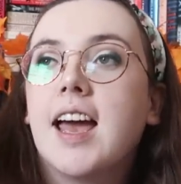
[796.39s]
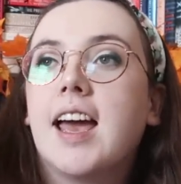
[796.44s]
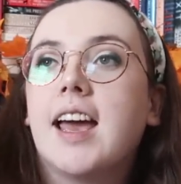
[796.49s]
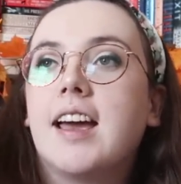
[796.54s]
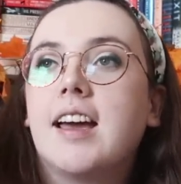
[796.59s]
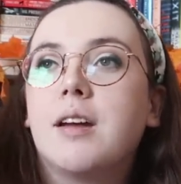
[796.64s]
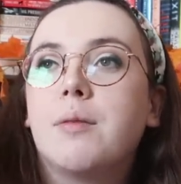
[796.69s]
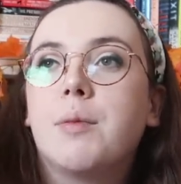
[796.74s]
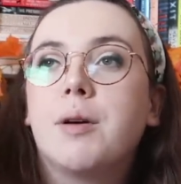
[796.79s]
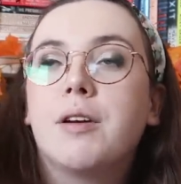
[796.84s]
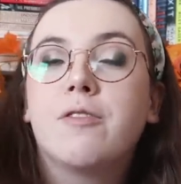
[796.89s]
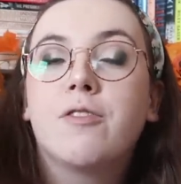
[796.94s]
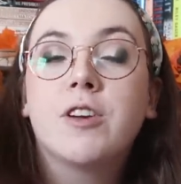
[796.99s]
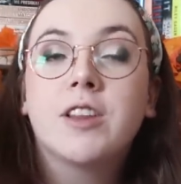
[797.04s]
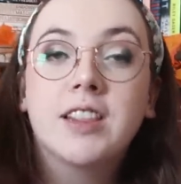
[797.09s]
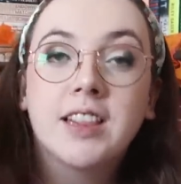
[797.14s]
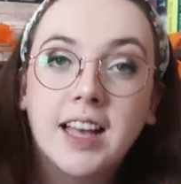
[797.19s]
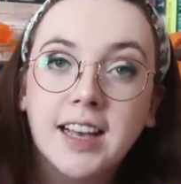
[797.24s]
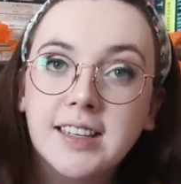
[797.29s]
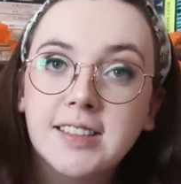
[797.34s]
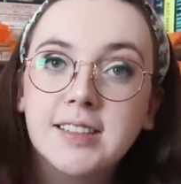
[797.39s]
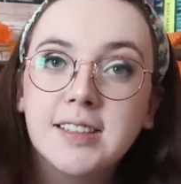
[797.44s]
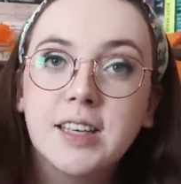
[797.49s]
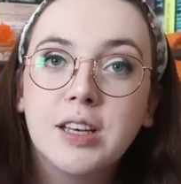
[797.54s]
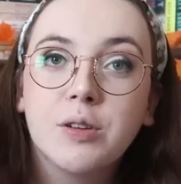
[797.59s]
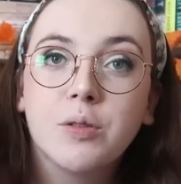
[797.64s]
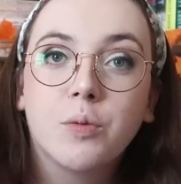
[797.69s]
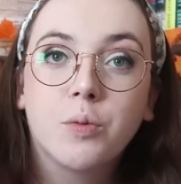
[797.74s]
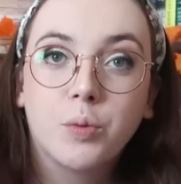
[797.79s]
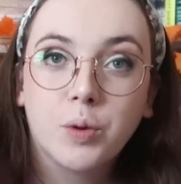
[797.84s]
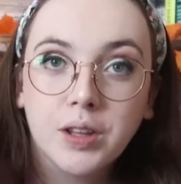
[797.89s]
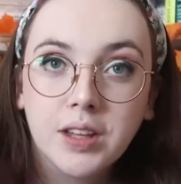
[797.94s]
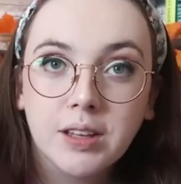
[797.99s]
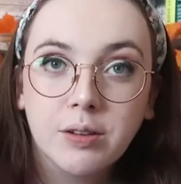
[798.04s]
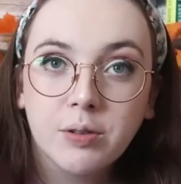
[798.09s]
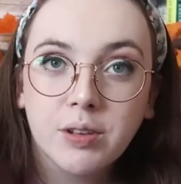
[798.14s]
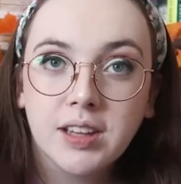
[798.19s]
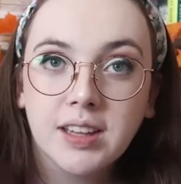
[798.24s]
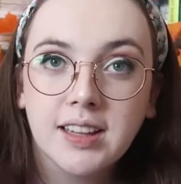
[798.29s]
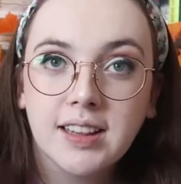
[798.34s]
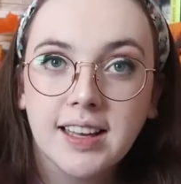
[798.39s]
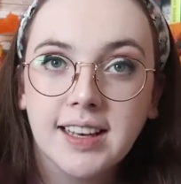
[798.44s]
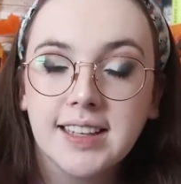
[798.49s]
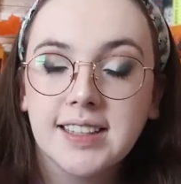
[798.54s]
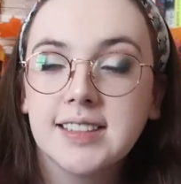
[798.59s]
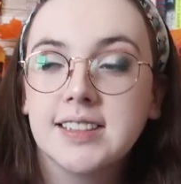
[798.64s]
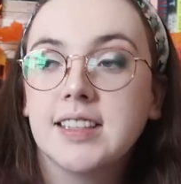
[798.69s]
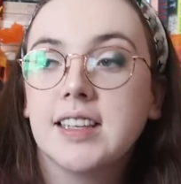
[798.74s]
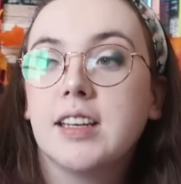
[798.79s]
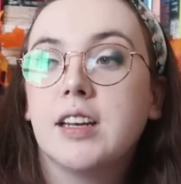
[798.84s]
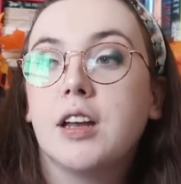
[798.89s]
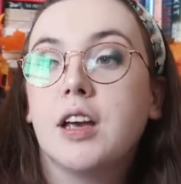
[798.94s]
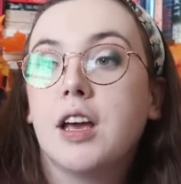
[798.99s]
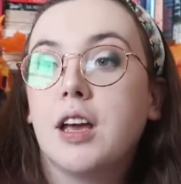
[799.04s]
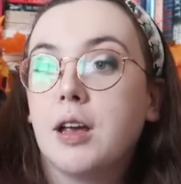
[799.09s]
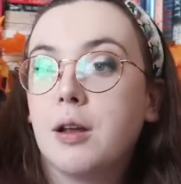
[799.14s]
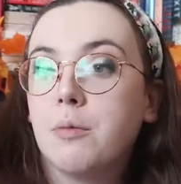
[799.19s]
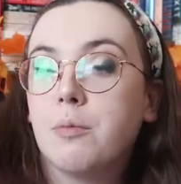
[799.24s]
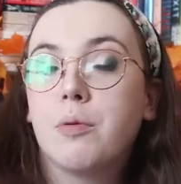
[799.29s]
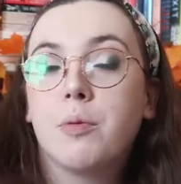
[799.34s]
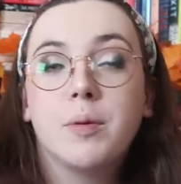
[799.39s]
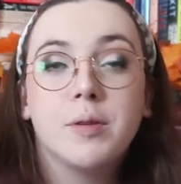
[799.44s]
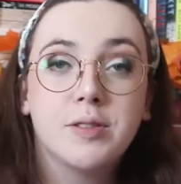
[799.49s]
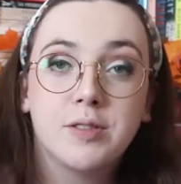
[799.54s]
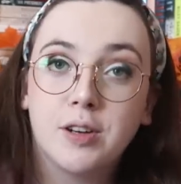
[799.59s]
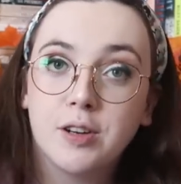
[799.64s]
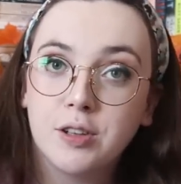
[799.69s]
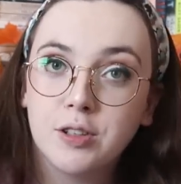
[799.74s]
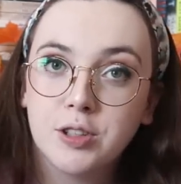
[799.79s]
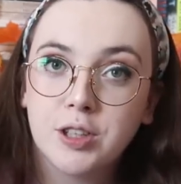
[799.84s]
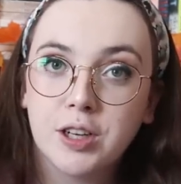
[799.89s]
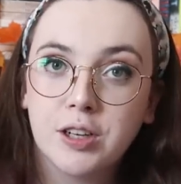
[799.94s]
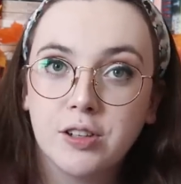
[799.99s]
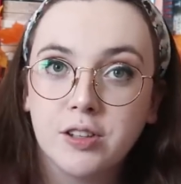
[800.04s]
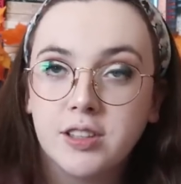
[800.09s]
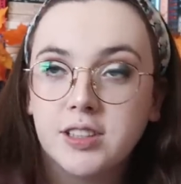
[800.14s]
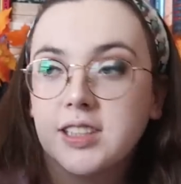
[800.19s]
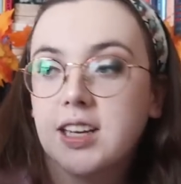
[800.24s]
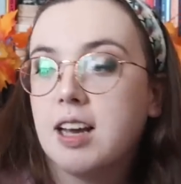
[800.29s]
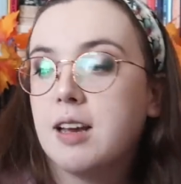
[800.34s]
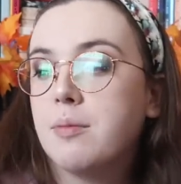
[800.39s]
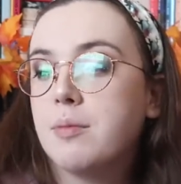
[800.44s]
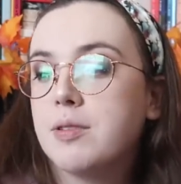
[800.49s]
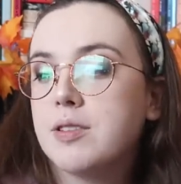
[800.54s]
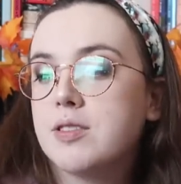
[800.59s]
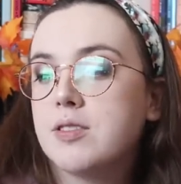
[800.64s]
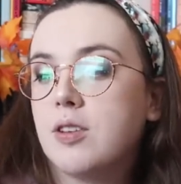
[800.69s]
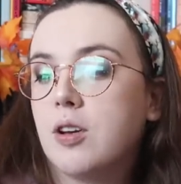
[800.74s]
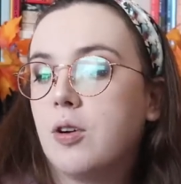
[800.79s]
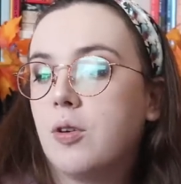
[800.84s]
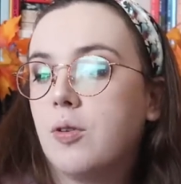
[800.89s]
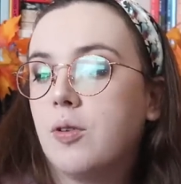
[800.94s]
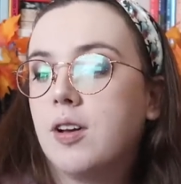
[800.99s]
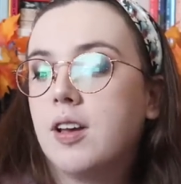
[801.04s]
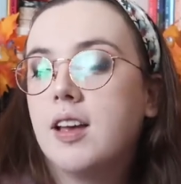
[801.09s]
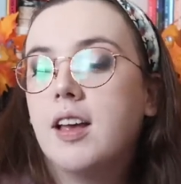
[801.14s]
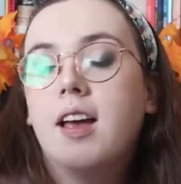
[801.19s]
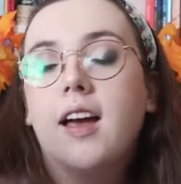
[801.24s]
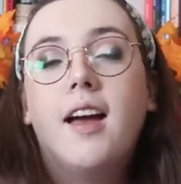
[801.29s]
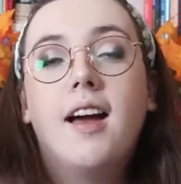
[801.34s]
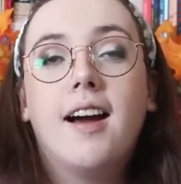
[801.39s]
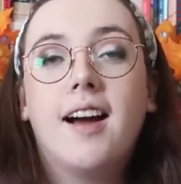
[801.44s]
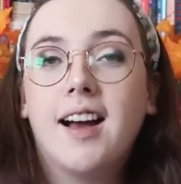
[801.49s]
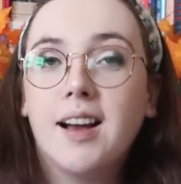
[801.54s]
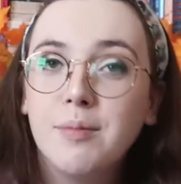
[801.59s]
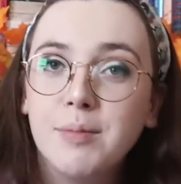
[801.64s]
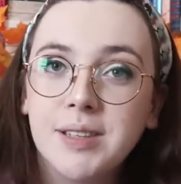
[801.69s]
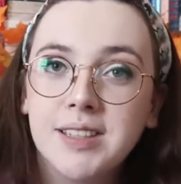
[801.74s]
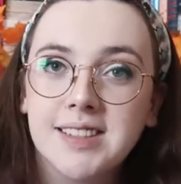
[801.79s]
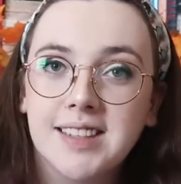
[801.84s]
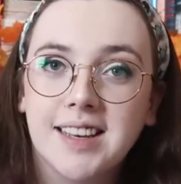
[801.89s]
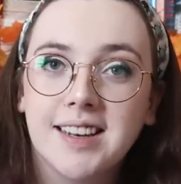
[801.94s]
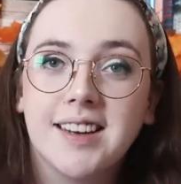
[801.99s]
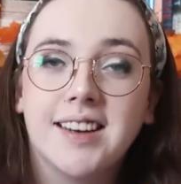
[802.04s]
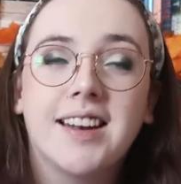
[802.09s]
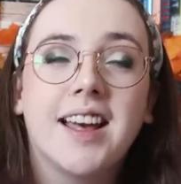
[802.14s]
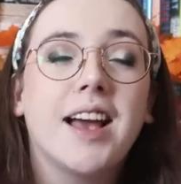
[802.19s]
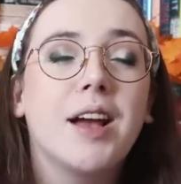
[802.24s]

and my friend Lexi really, really likes it and promotes it on her channel all the time, so I'm excited.